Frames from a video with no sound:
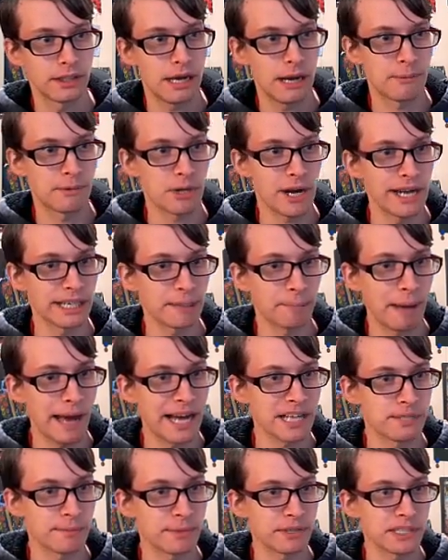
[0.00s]
I'm trying to
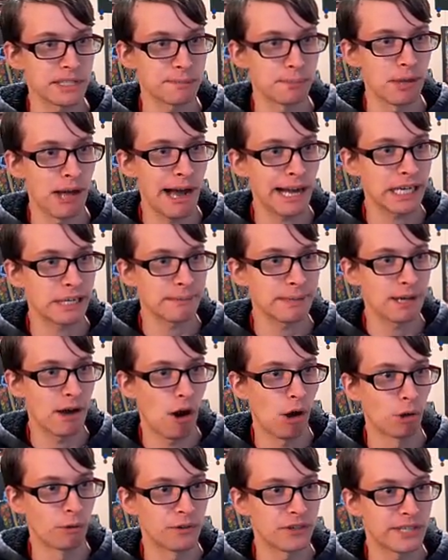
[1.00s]
pass him, but he's blocking me
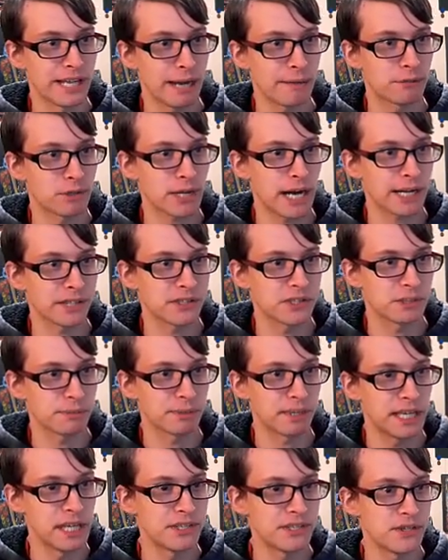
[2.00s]
all over the damn track. This is some
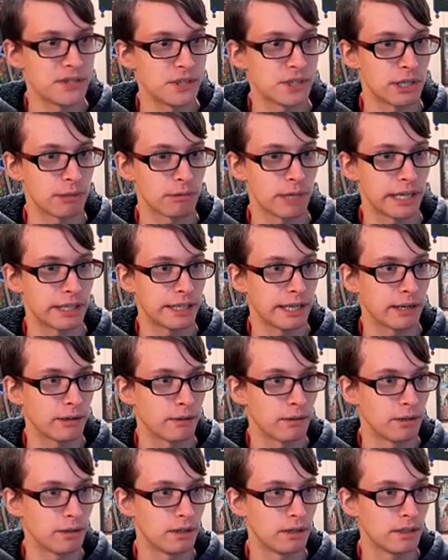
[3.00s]
Kenseth shit right now.
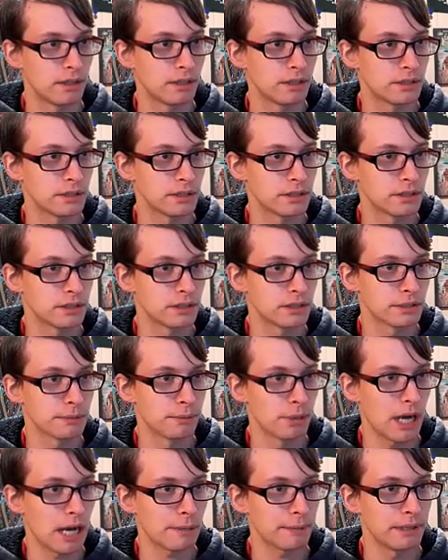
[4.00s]
He'll
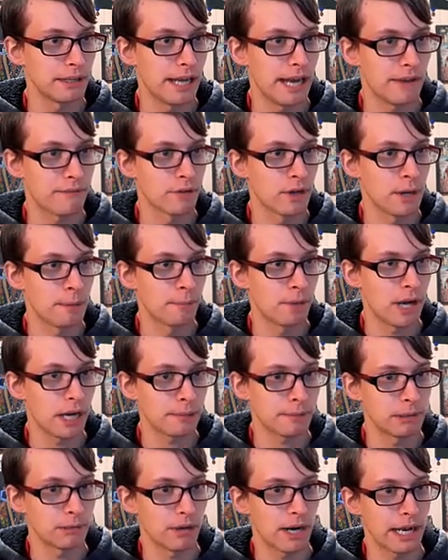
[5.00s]
block me left,
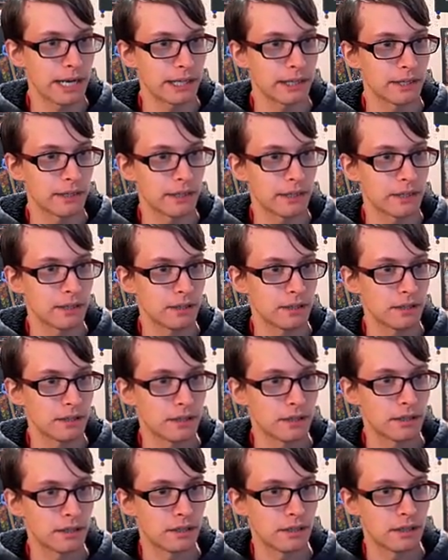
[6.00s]
block me right.
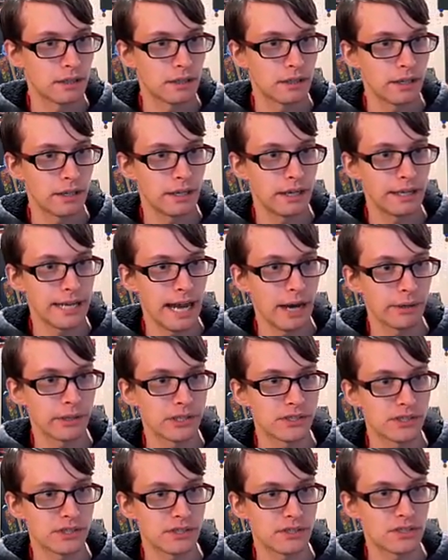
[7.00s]
And now
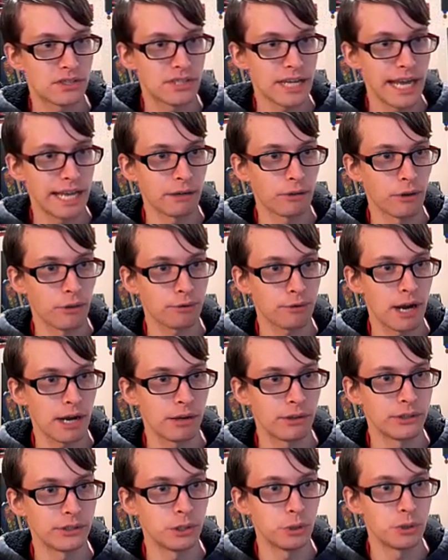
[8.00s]
he's staying on the
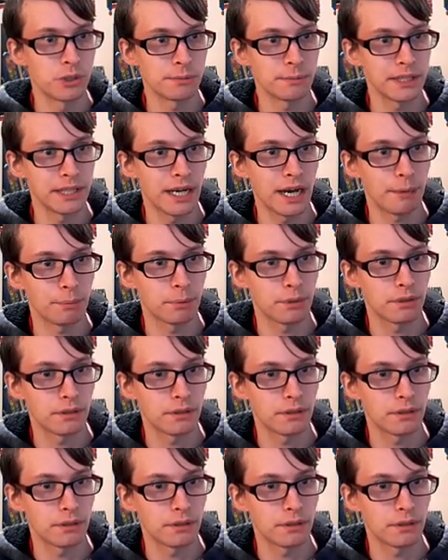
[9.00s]
throttle and using me up.